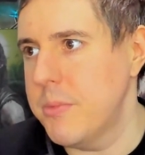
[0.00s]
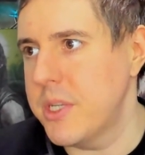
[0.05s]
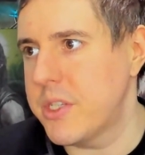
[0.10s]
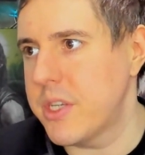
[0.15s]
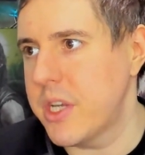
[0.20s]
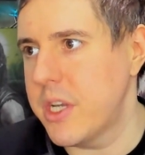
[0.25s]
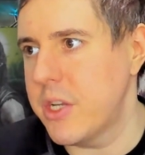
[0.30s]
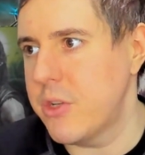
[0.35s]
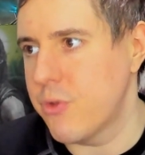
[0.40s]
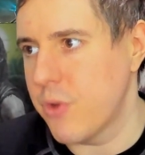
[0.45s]

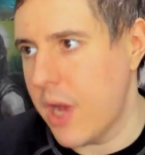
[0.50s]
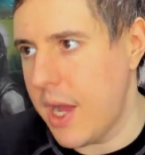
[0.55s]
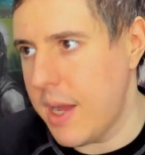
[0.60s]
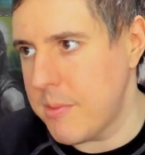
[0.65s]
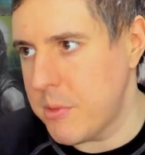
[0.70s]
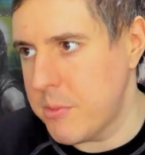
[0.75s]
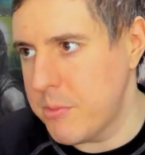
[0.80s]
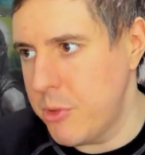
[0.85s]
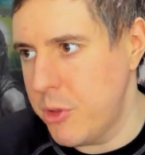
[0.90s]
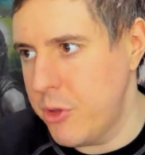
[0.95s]
it's a
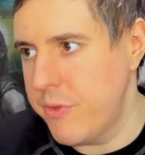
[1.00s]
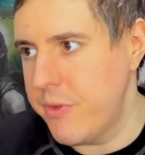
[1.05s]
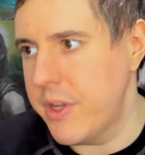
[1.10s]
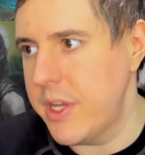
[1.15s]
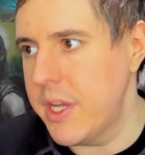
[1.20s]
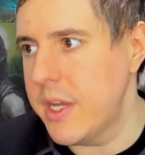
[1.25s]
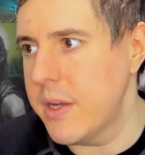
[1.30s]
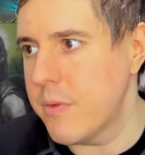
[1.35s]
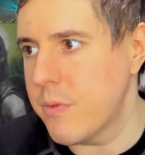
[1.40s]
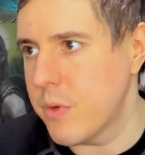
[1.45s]
drama
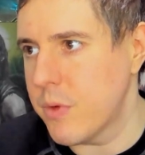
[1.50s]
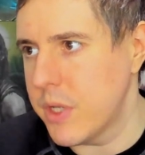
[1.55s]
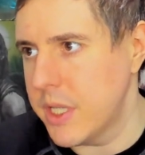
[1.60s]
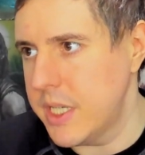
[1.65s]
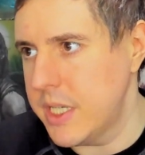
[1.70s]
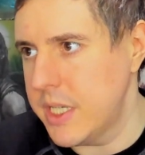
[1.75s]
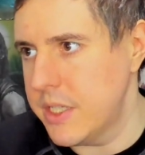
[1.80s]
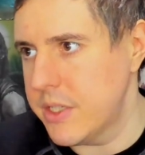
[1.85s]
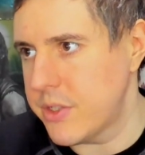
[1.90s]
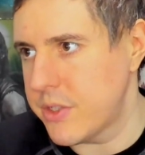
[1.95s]
movie
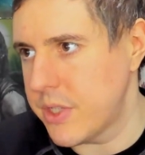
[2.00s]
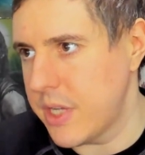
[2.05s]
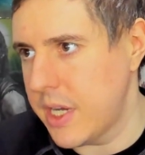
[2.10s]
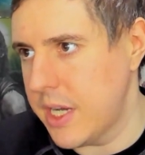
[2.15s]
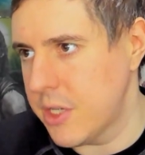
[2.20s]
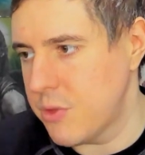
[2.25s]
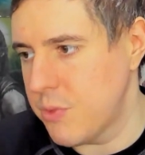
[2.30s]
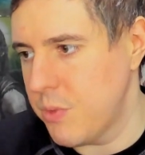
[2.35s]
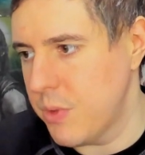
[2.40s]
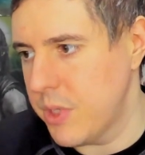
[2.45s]
released
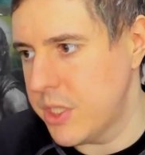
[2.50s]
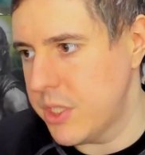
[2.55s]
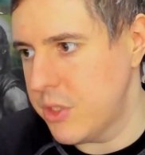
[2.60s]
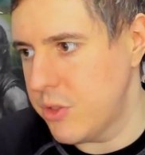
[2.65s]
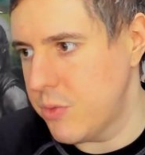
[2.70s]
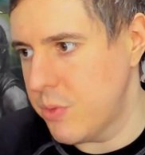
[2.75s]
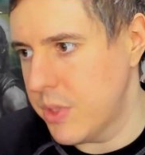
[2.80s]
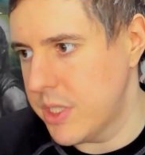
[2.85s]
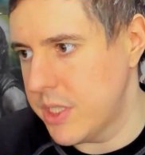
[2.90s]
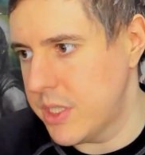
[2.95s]

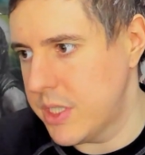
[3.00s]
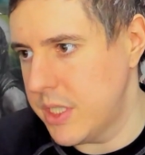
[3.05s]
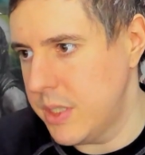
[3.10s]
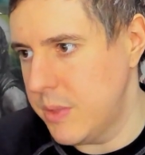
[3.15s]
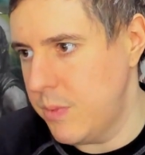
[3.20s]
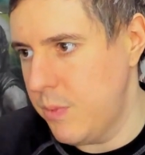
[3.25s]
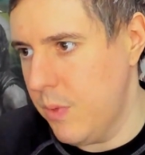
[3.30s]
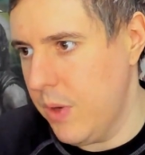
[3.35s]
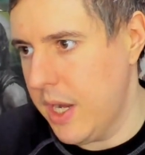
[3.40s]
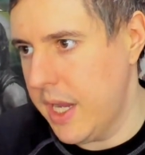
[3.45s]

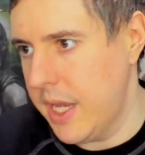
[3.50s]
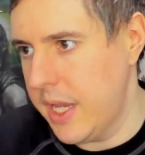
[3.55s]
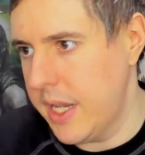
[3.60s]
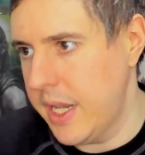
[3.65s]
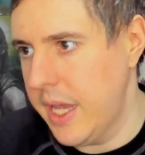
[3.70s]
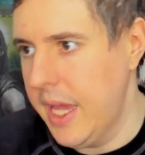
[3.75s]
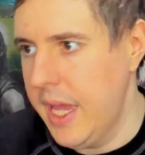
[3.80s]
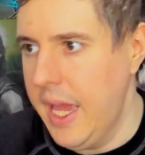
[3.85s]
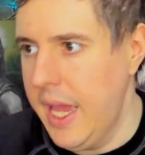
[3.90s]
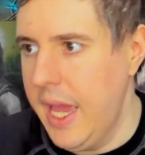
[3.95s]

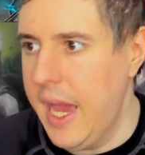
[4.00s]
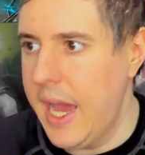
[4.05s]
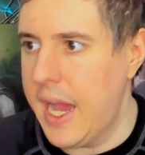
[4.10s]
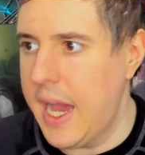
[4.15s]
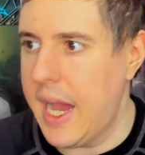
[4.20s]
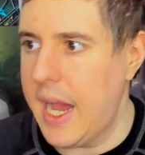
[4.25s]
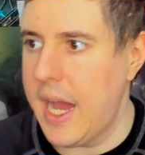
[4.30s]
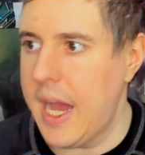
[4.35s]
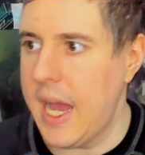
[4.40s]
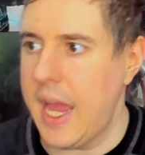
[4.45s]
2021.
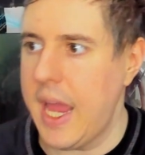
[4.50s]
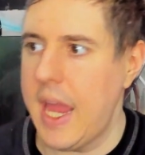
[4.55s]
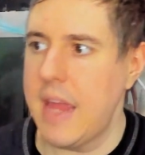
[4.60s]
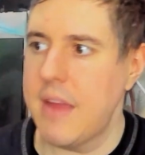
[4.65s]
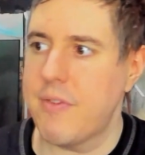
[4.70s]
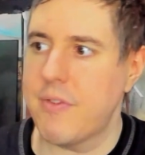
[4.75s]
A